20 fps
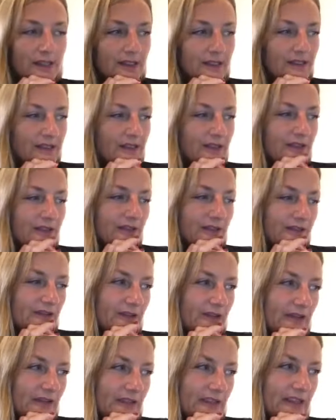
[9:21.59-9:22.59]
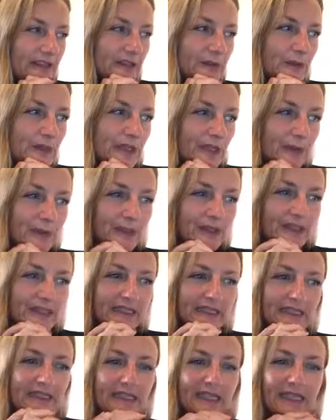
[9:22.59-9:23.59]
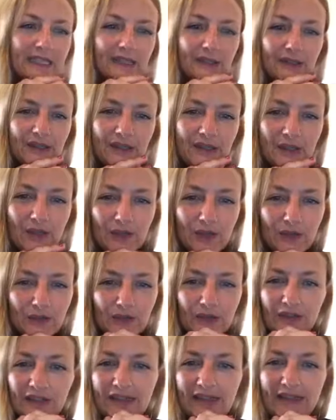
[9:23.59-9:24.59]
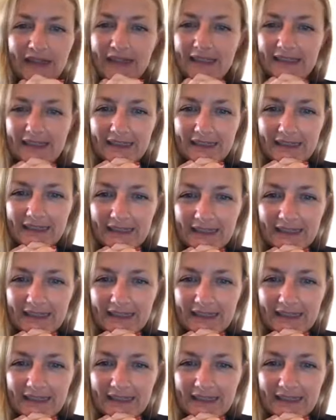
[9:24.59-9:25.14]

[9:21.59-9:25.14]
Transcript: so that's what I wanted to say on on that.